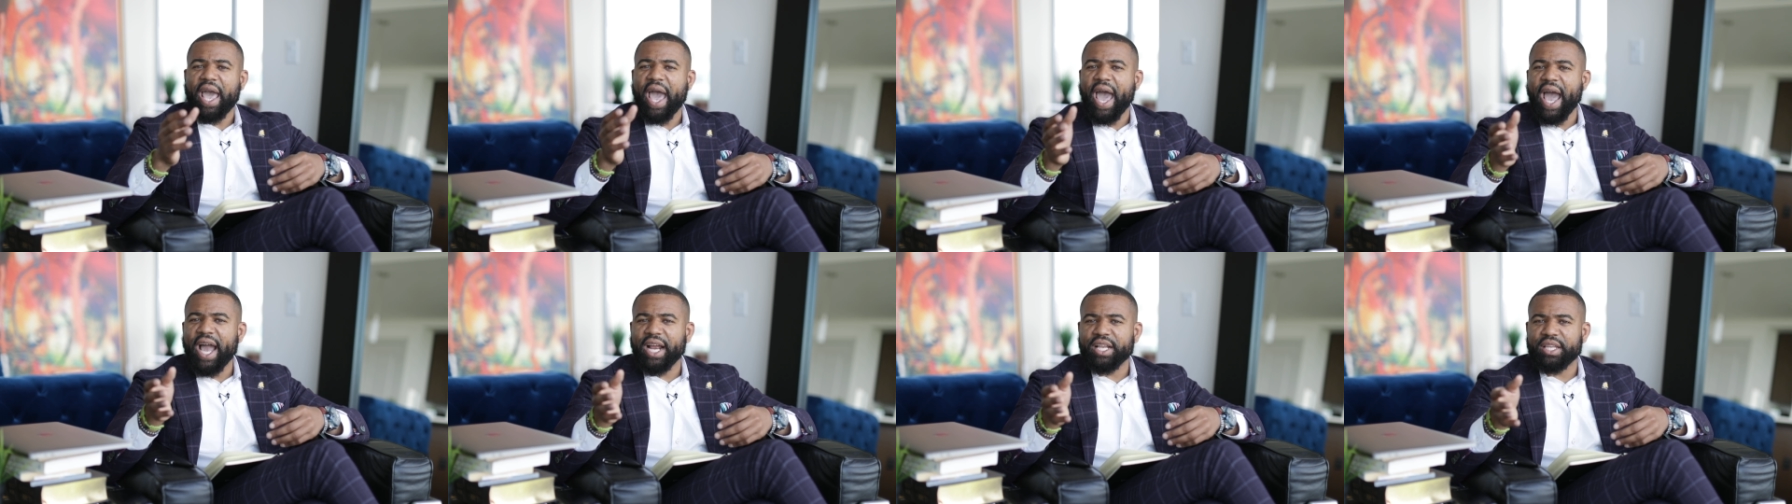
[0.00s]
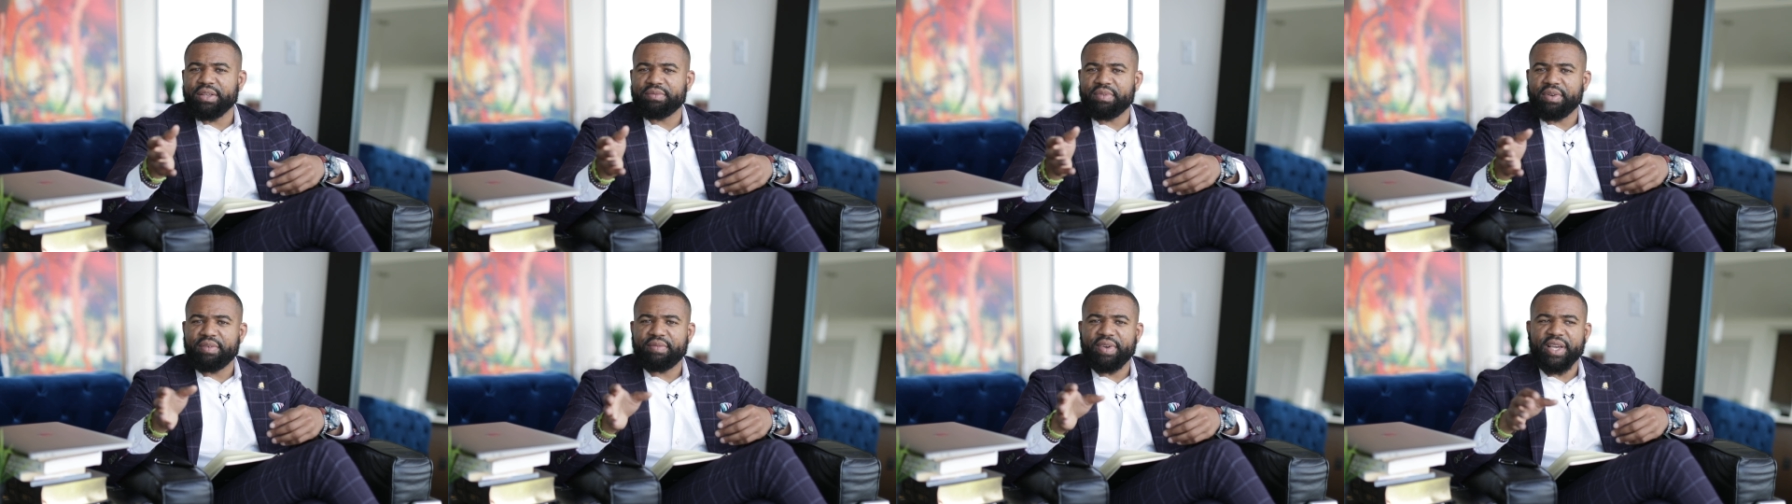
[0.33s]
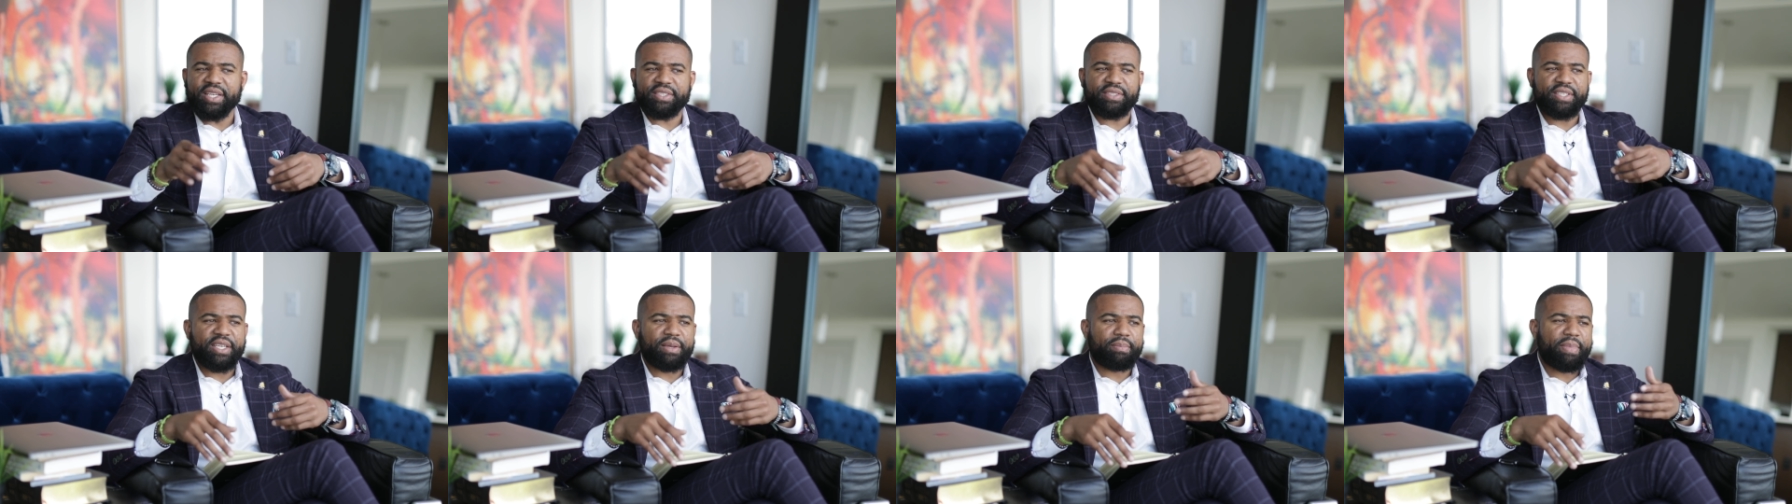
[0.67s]
active
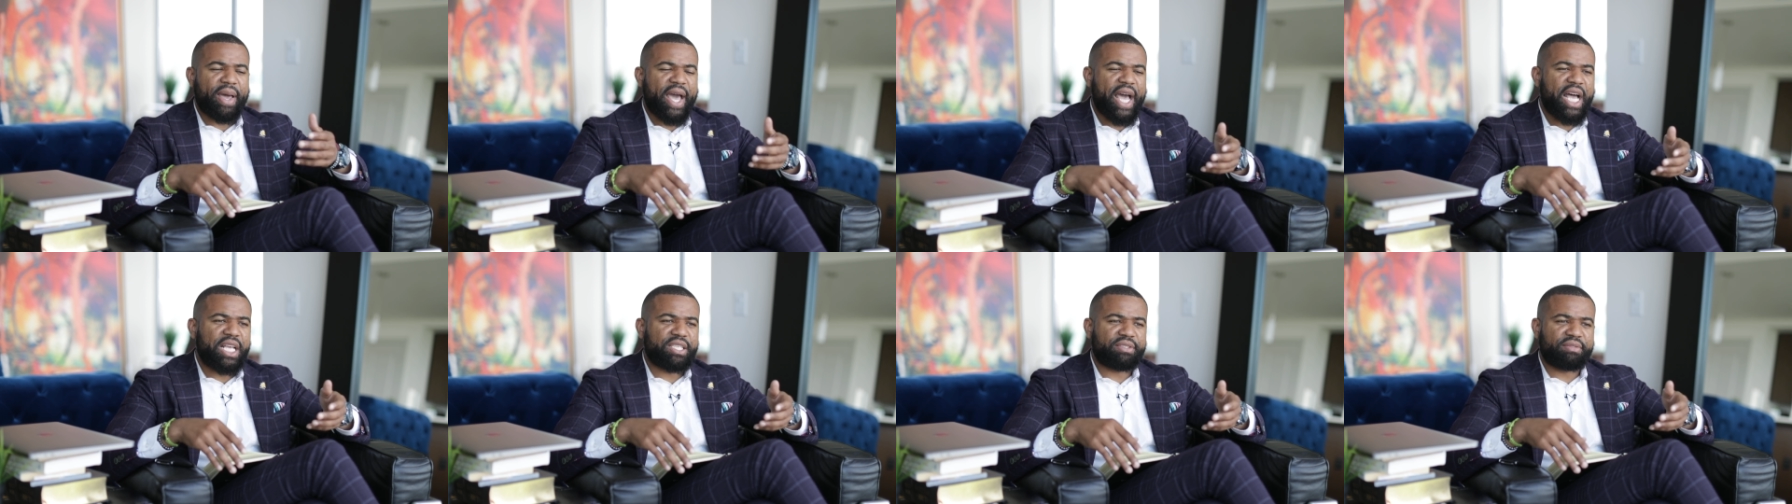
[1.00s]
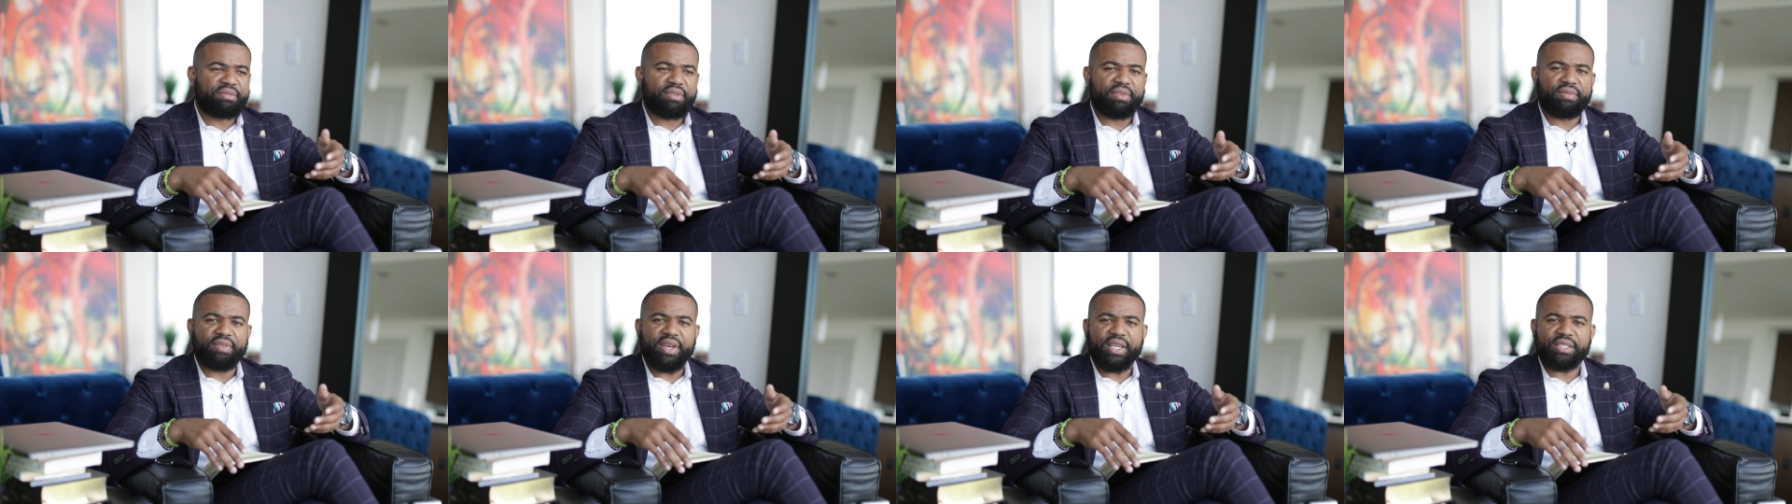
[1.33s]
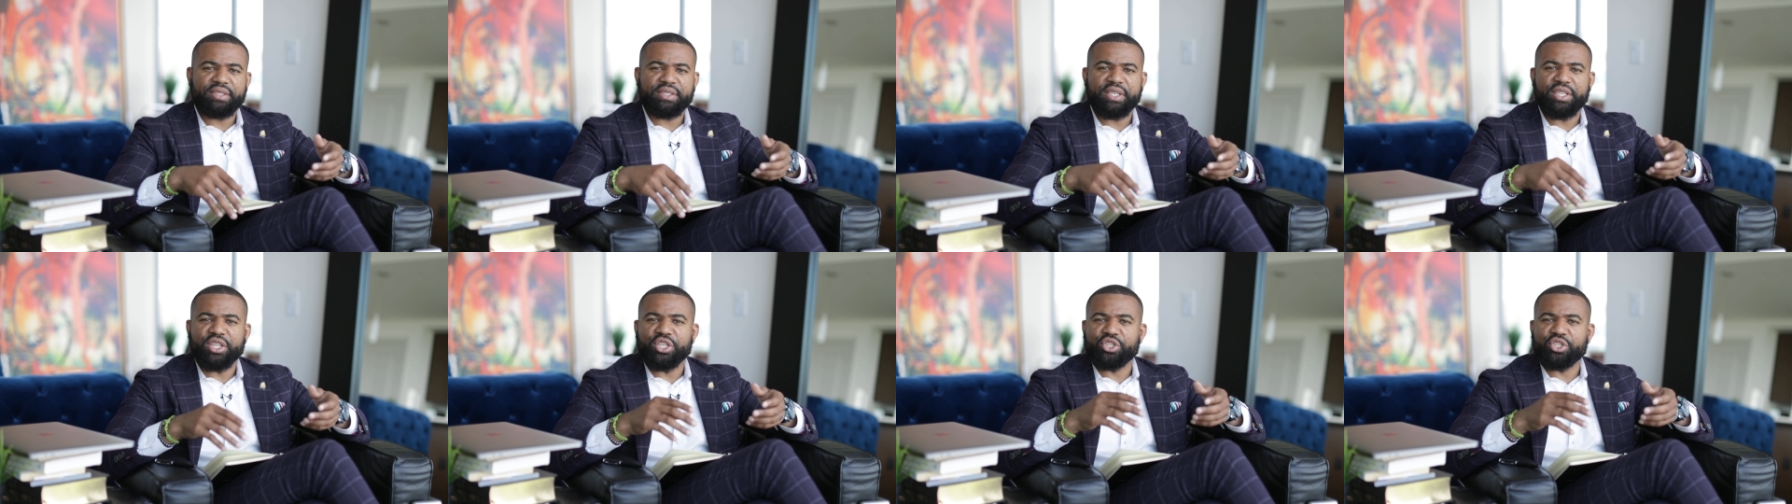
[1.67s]
investing, passive investing,